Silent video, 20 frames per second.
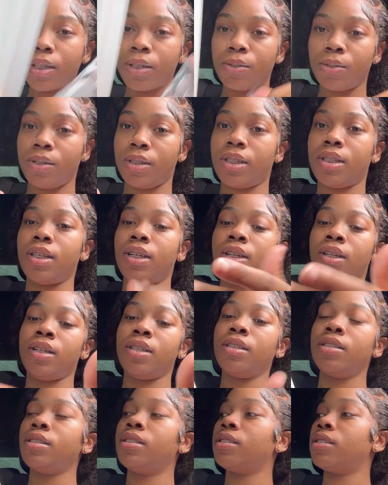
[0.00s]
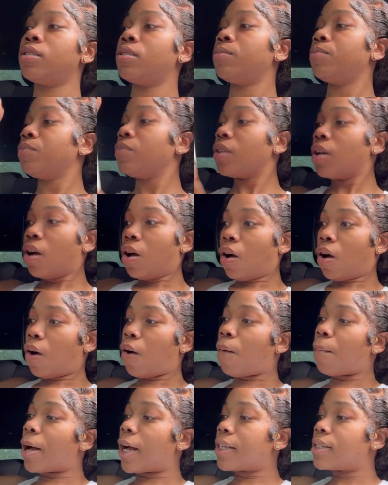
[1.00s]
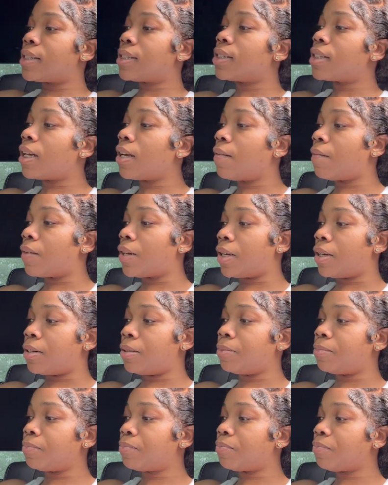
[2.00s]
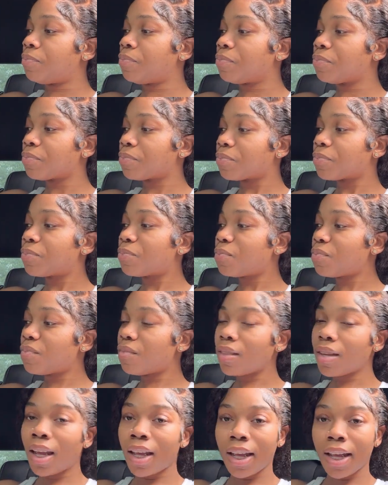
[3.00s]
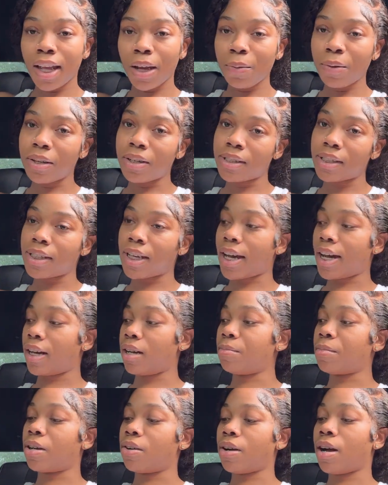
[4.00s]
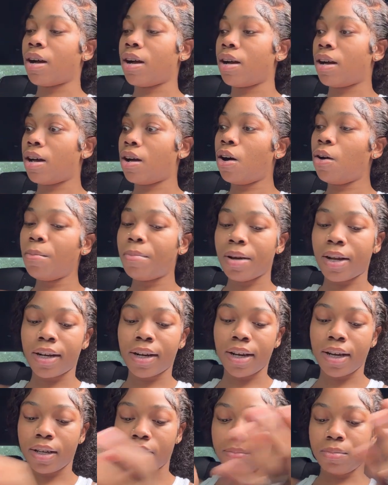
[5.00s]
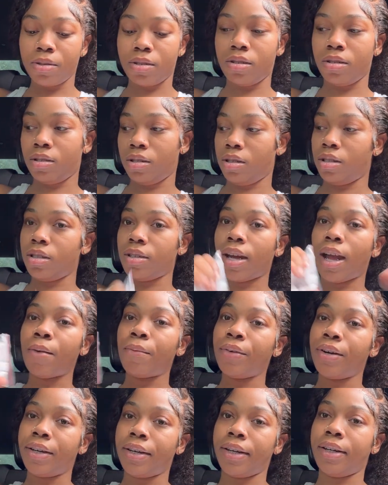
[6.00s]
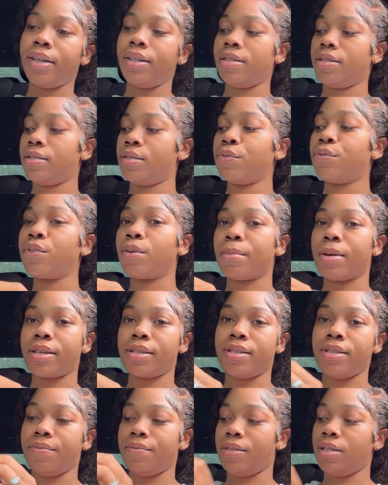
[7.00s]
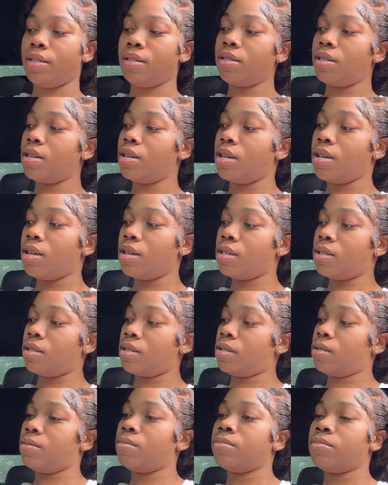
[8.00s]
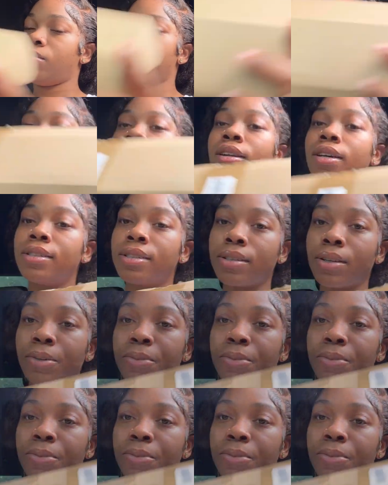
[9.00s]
use this on my TV. And we're gonna see how it come out. I hope I like it, because yeah, I really need this for my TV. Let's go.